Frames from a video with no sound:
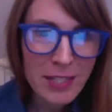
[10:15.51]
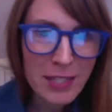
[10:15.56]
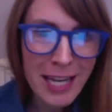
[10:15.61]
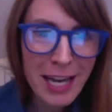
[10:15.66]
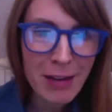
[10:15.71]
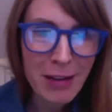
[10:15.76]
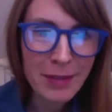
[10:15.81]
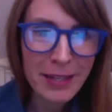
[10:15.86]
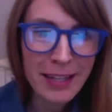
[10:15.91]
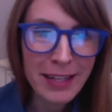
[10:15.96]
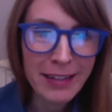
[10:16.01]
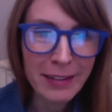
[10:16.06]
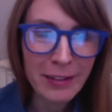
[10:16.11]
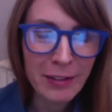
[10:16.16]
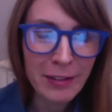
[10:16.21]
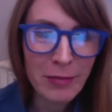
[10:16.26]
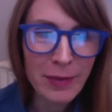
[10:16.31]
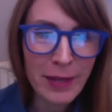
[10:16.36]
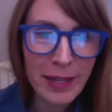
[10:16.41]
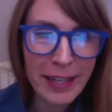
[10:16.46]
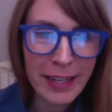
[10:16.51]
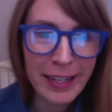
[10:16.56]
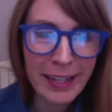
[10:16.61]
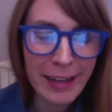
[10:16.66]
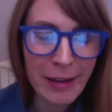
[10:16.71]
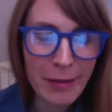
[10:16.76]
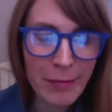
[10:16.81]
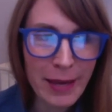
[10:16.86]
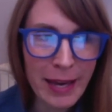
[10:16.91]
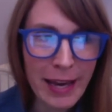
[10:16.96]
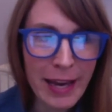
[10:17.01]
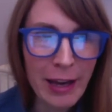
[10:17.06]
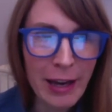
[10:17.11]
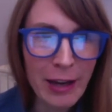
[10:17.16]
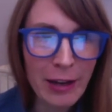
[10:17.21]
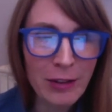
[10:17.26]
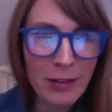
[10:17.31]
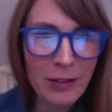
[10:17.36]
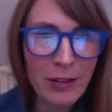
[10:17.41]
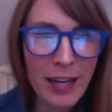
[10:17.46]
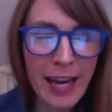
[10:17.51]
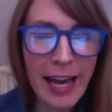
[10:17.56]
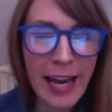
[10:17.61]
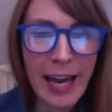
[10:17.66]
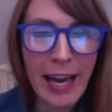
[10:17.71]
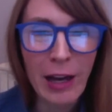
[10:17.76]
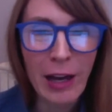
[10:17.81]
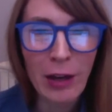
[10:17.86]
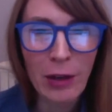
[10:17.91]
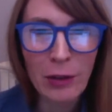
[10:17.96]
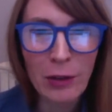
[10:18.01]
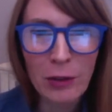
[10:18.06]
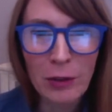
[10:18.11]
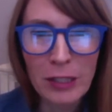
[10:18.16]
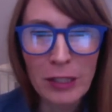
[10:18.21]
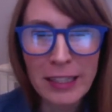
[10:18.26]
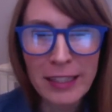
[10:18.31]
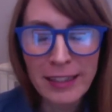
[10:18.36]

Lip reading: tell me a little bit about how